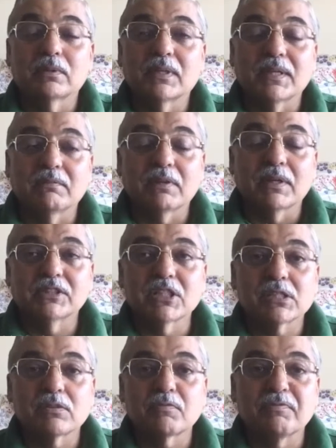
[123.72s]
It
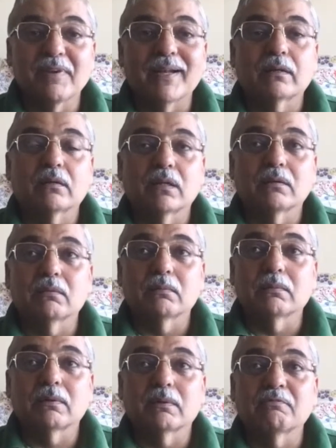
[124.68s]
just felt
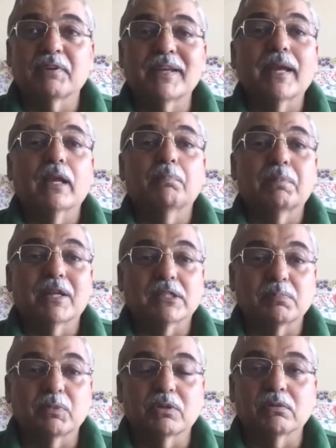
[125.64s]
very
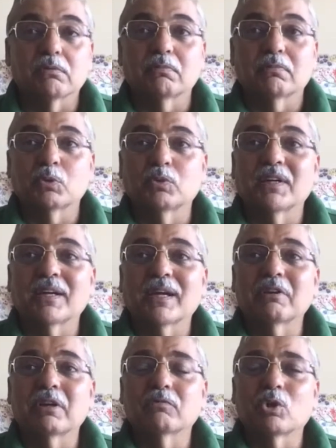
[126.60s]
helpless, because you didn't have
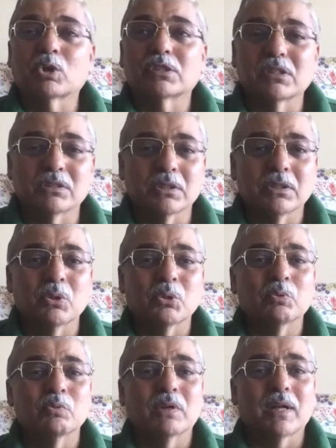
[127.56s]
enough oxygen, or
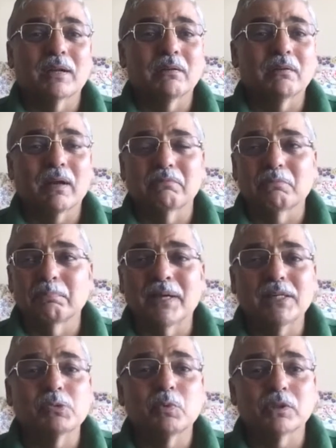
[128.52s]
you weren't have
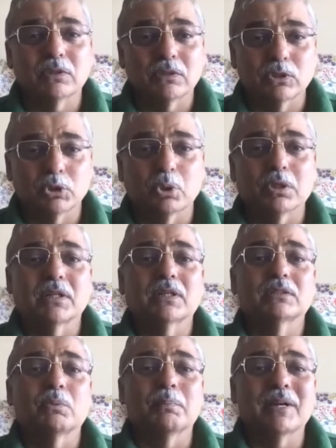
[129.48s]
beds were in
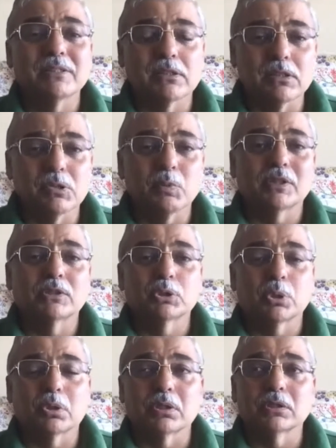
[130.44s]
shortage, or medicines were in
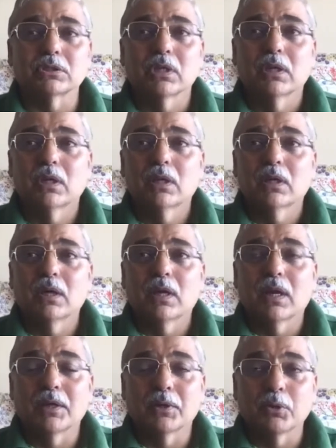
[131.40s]
shortage, and you
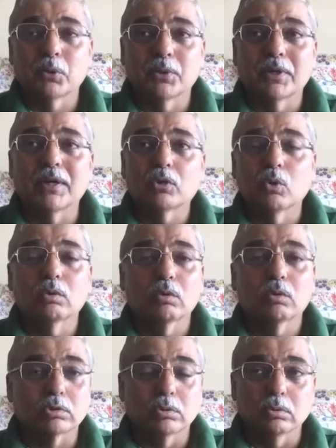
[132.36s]
didn't know
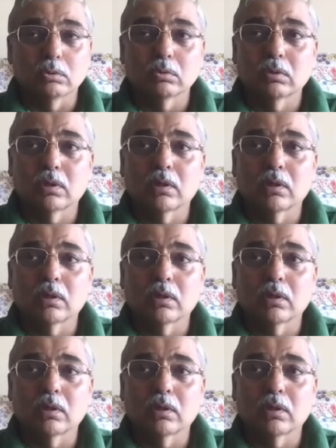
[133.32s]
what to do.